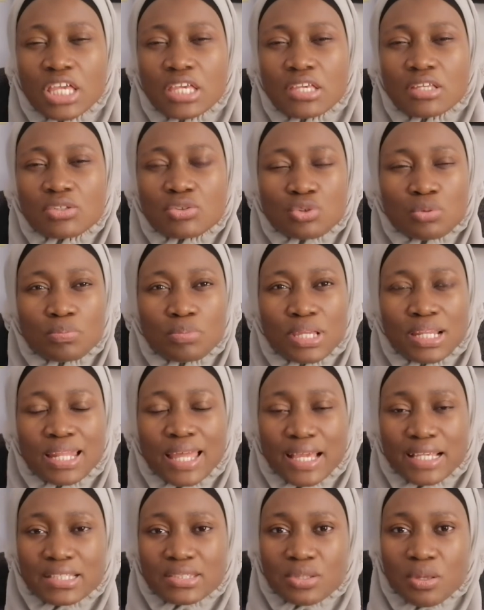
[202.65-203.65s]
It will be
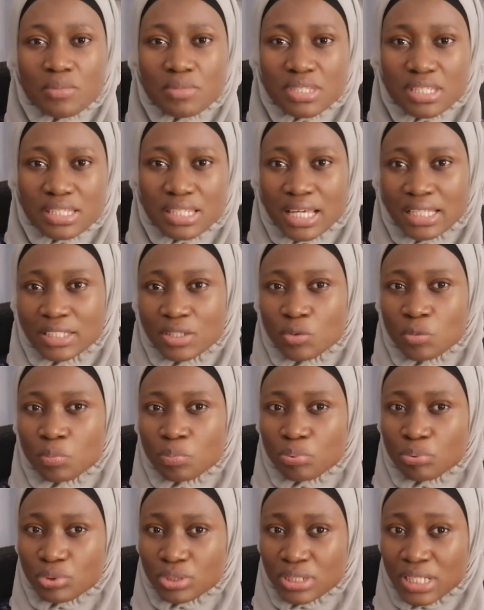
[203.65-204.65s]
like something that
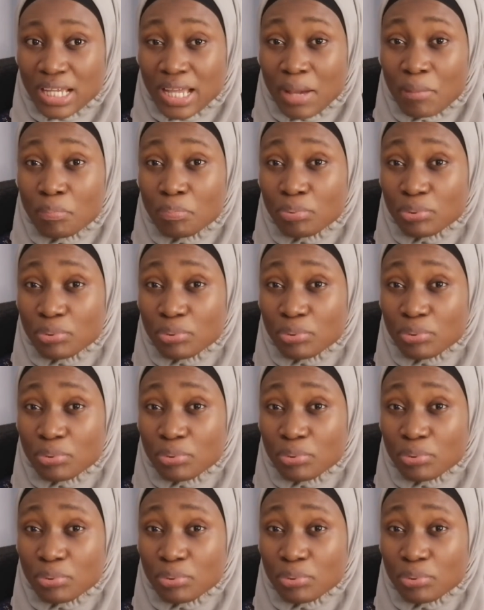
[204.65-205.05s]
they can